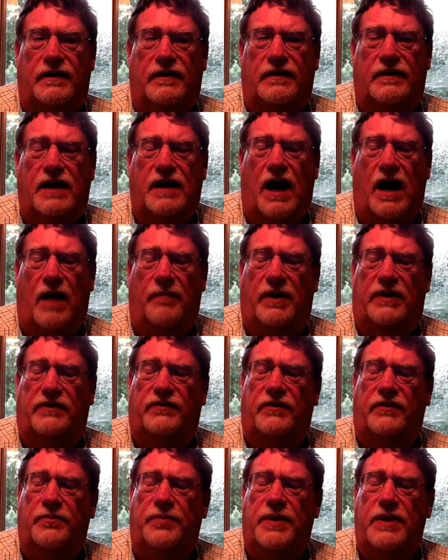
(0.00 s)
comments
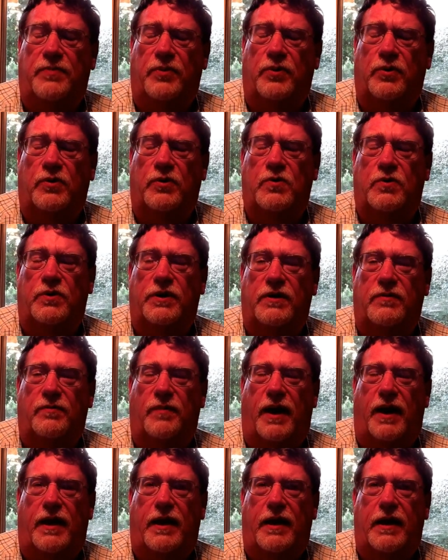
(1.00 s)
that people are going to
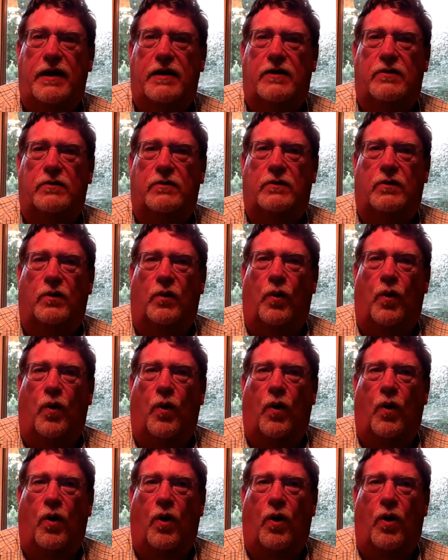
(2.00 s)
make,
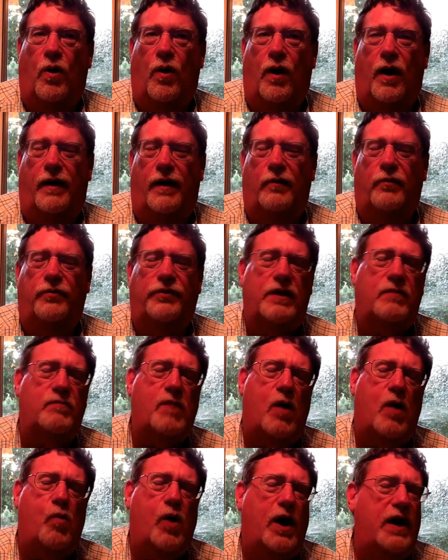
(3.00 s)
or I don't think
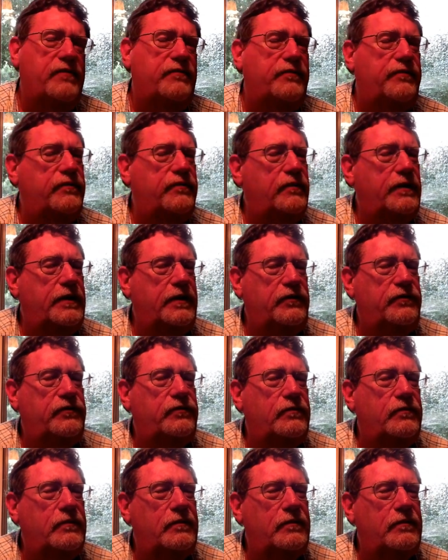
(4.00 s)
my wife is